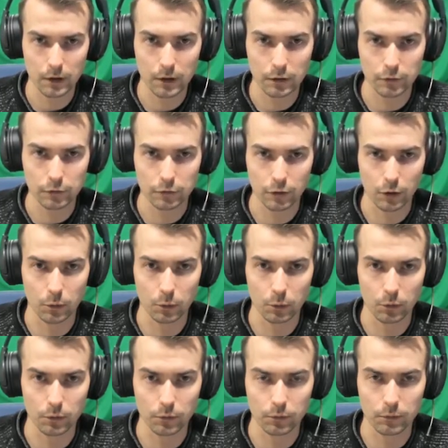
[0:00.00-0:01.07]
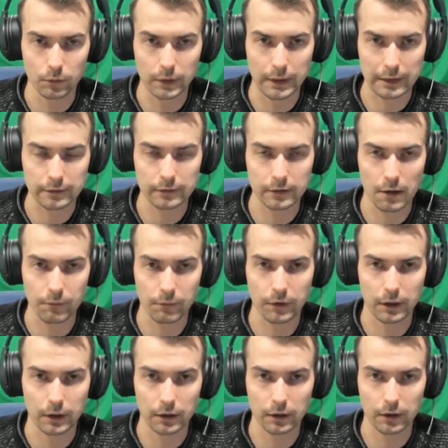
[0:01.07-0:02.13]
So that's
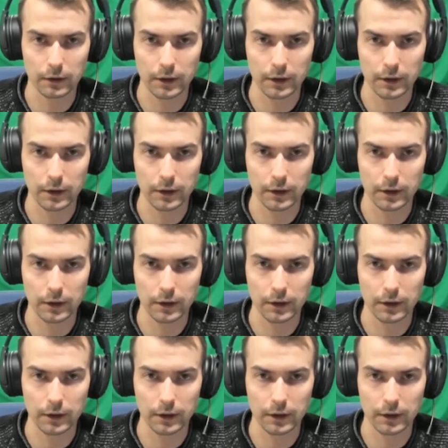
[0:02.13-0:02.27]
something